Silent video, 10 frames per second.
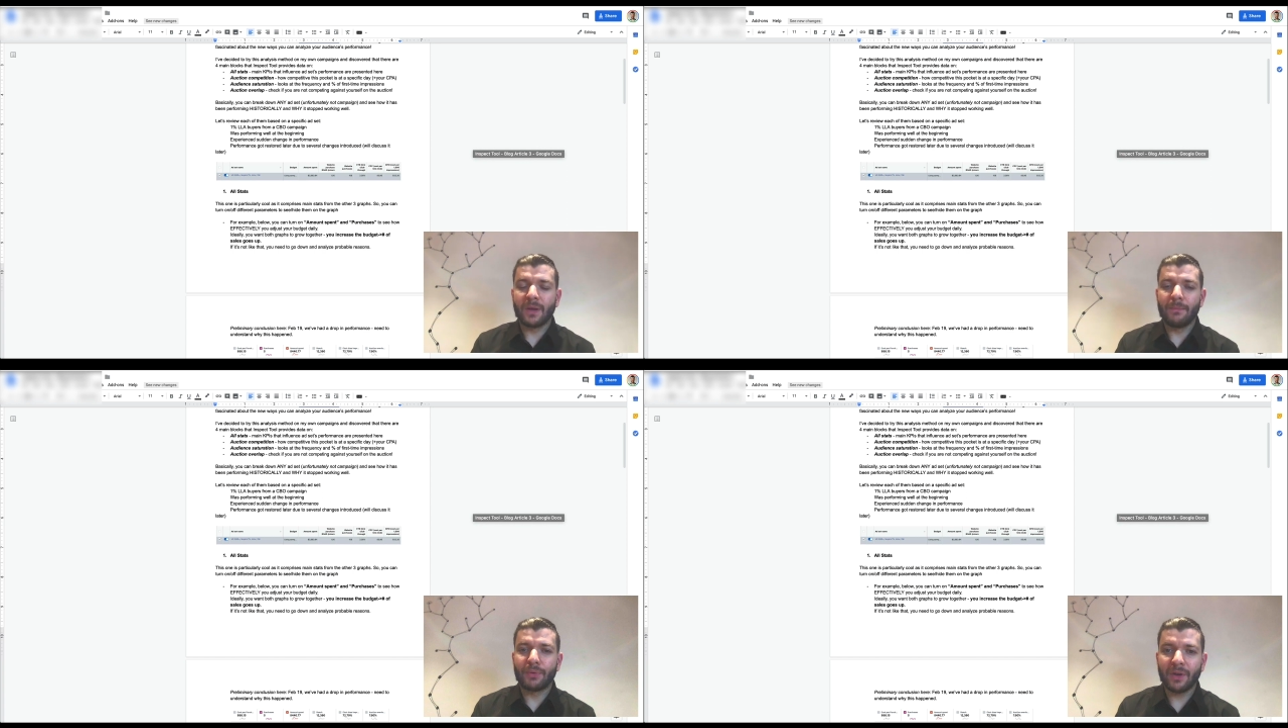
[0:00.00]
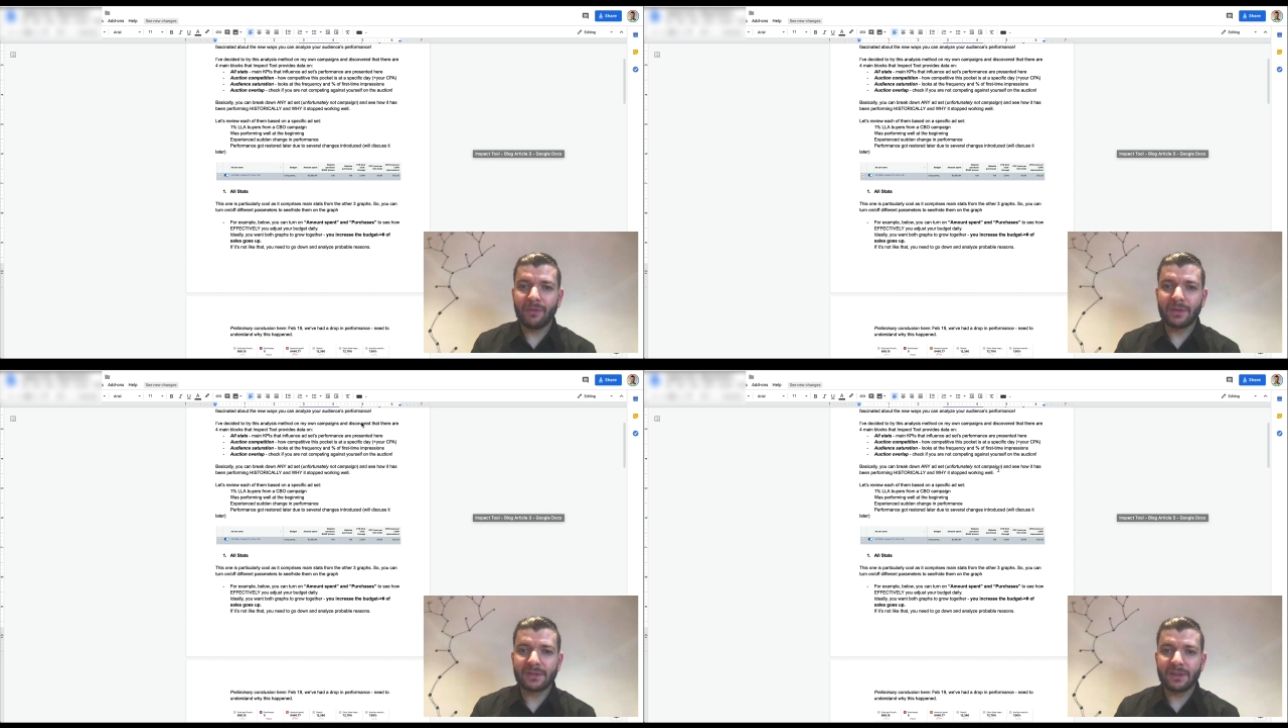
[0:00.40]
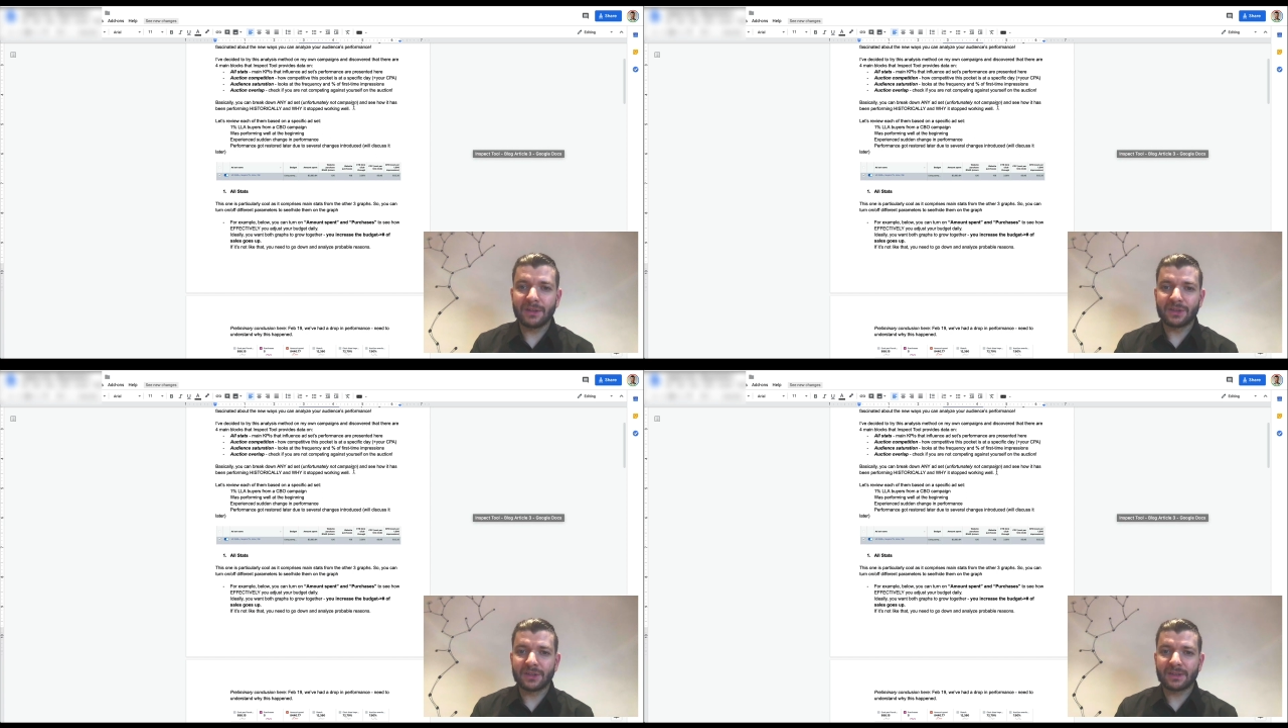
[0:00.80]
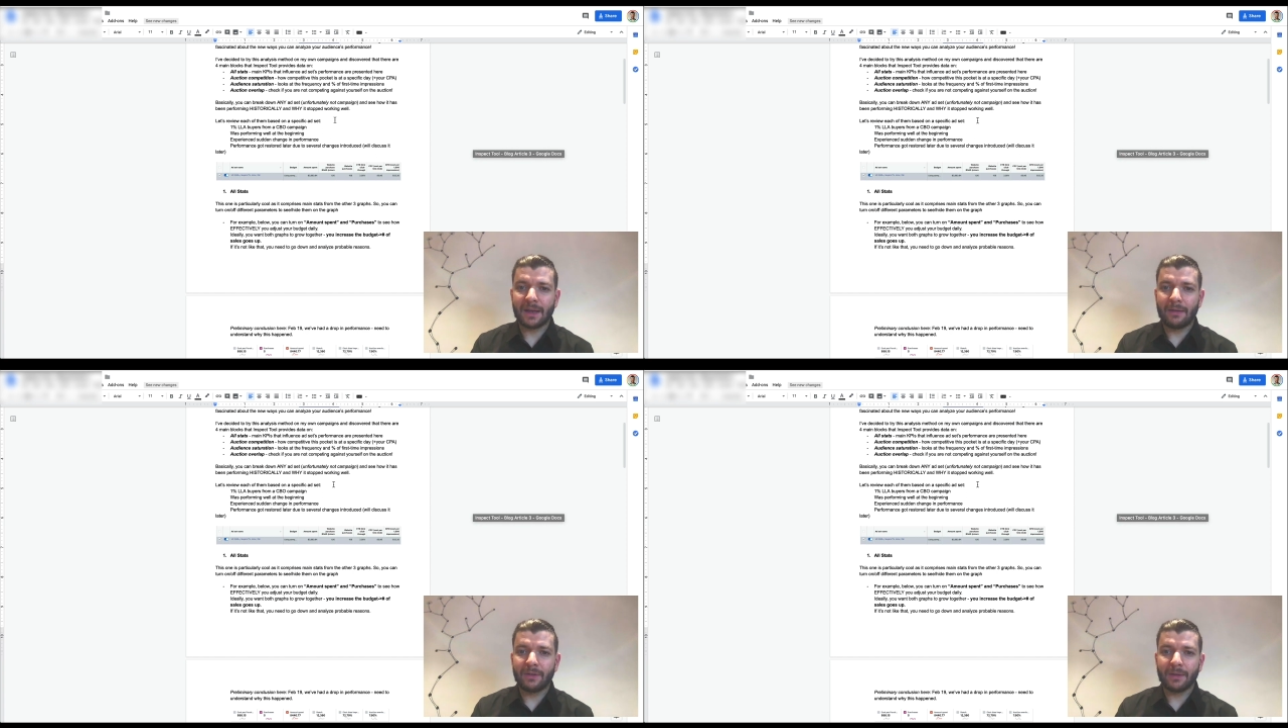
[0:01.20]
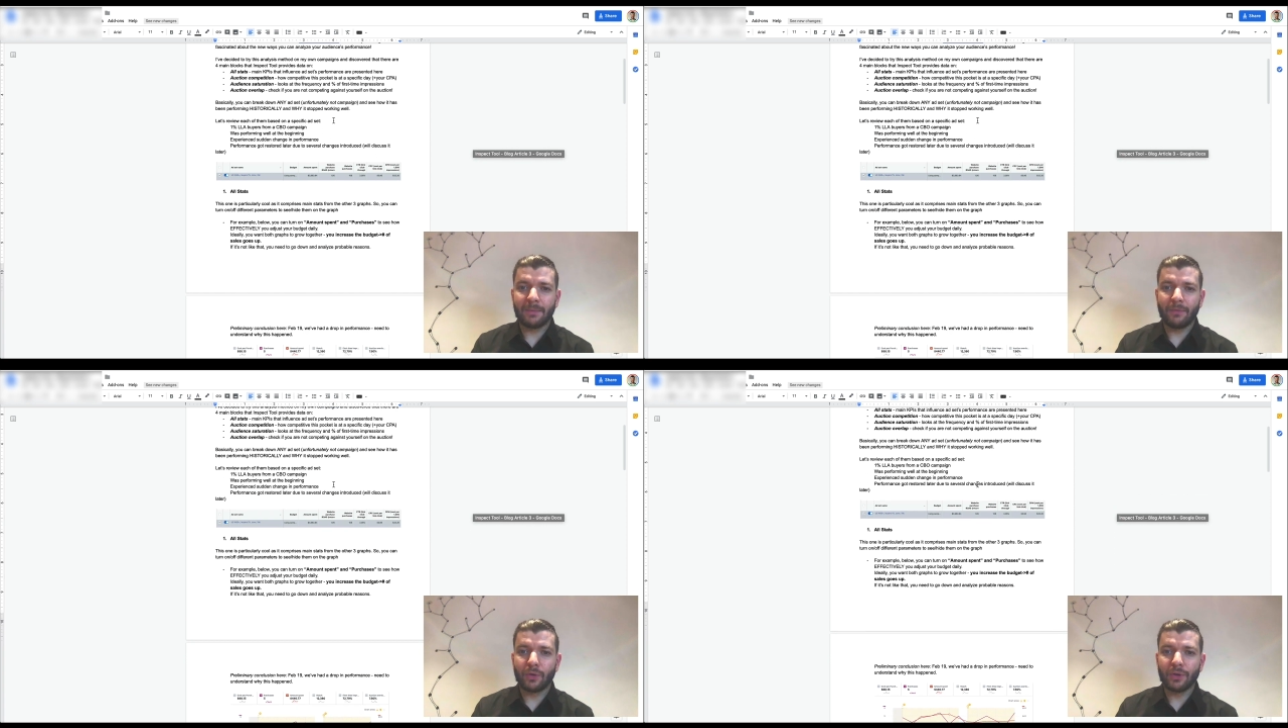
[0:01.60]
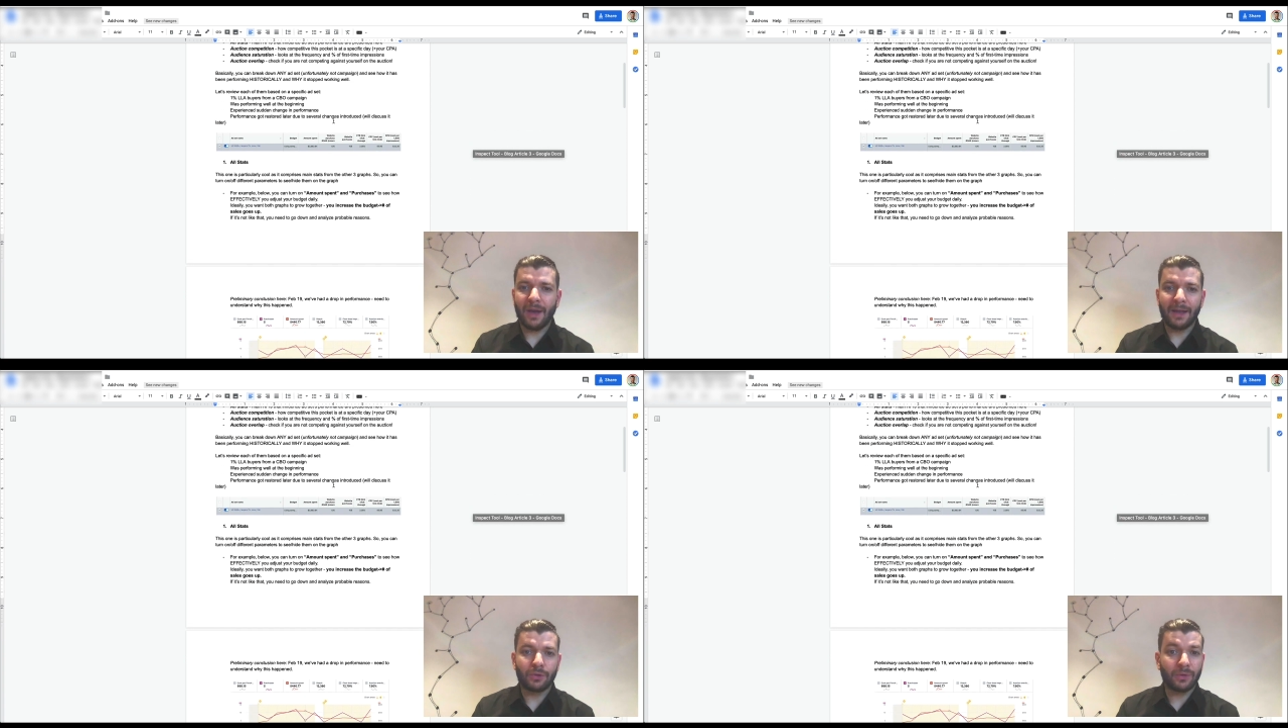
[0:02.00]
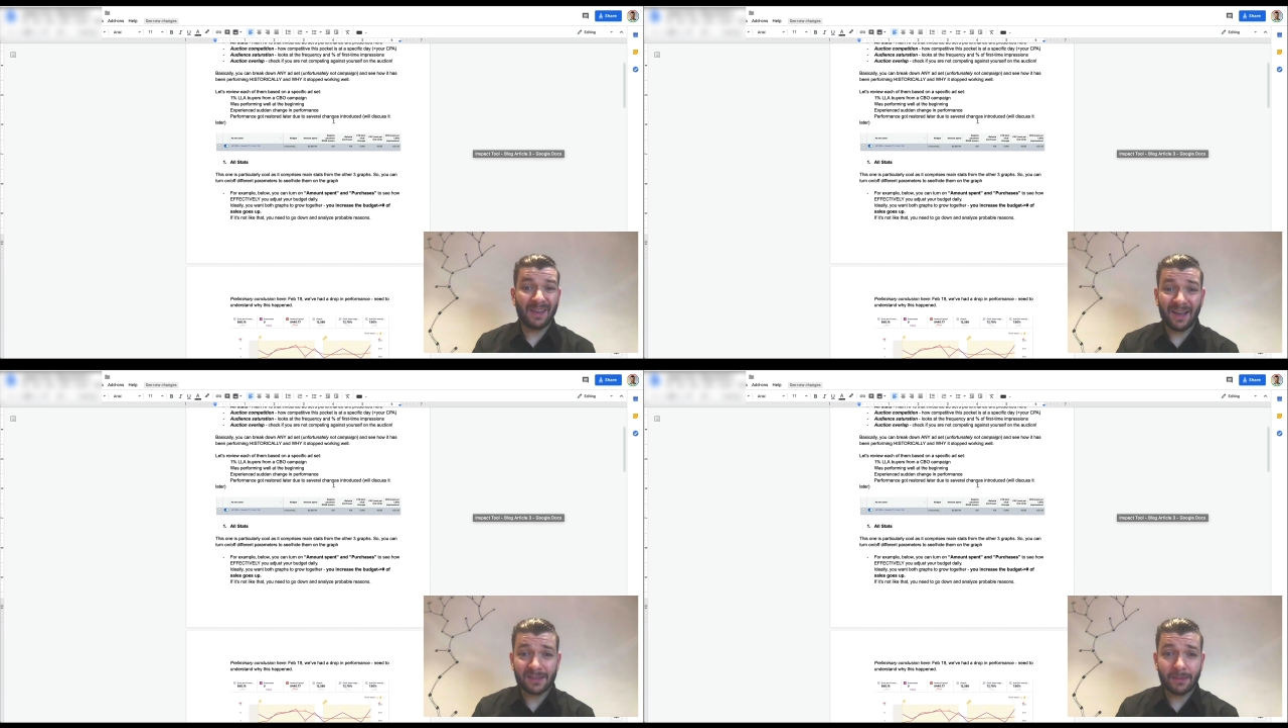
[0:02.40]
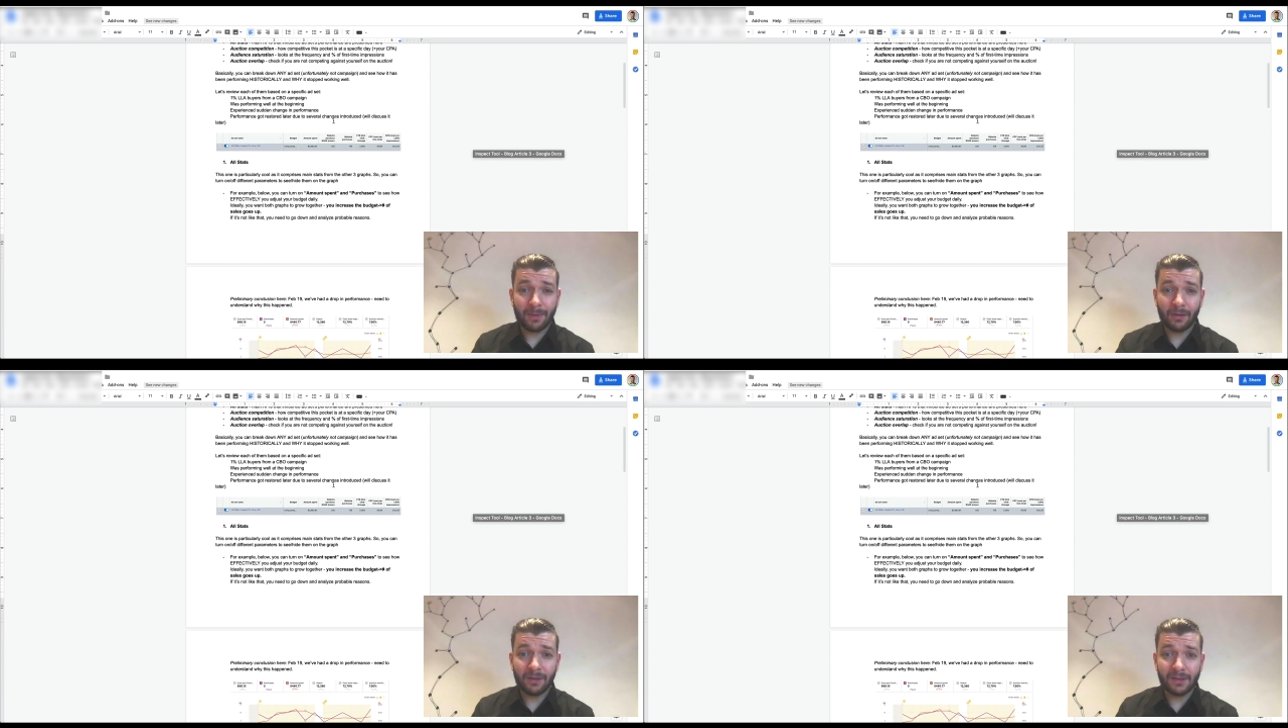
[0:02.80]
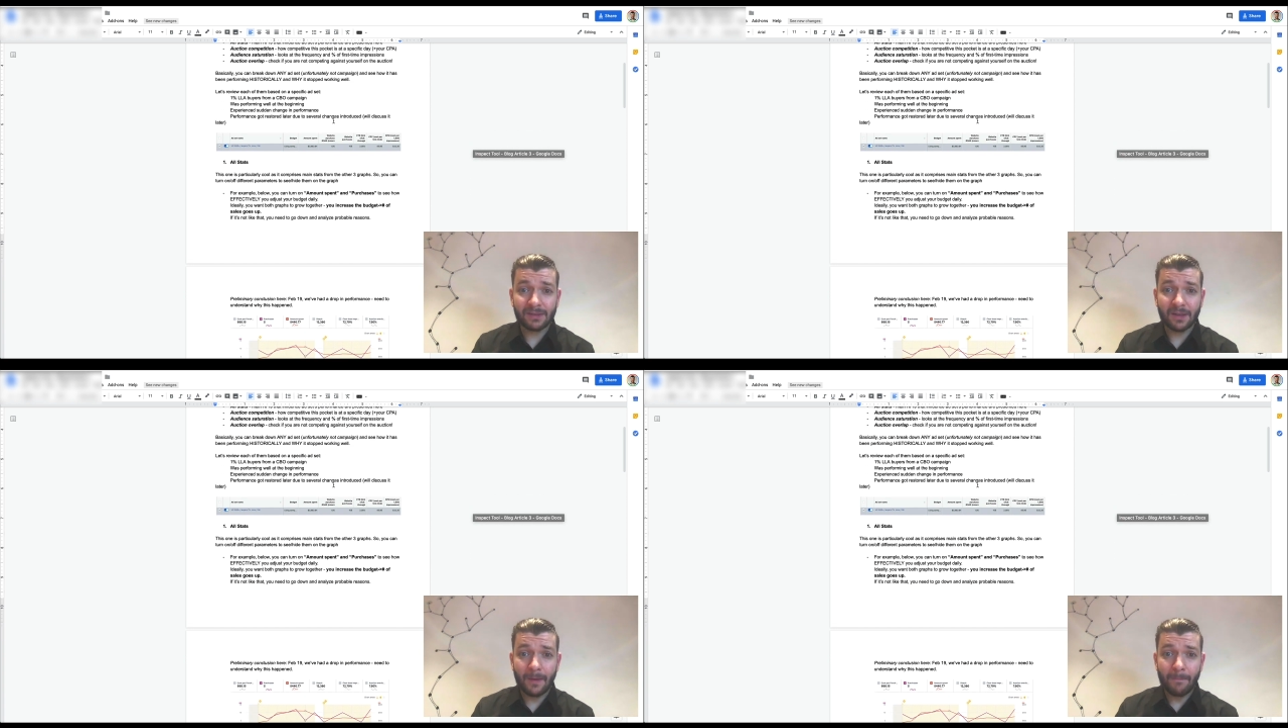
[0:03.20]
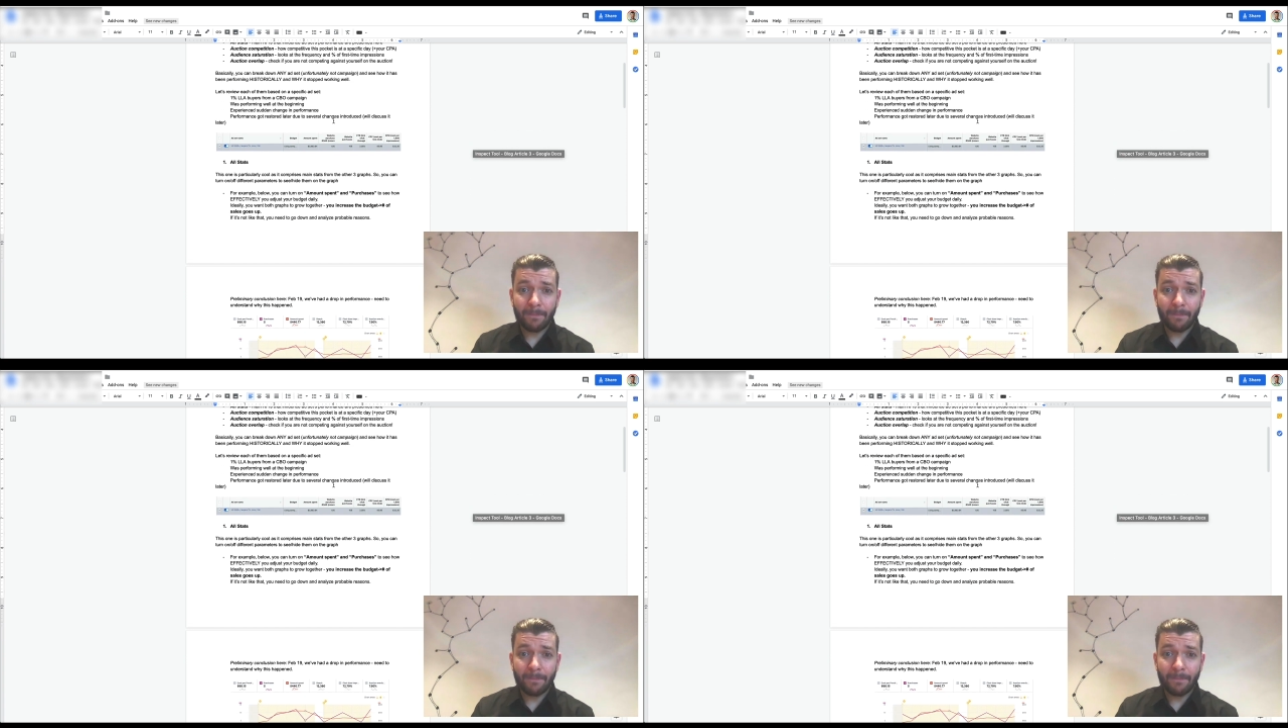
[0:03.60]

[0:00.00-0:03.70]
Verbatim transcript: previously just kind of like before you had to guess about this,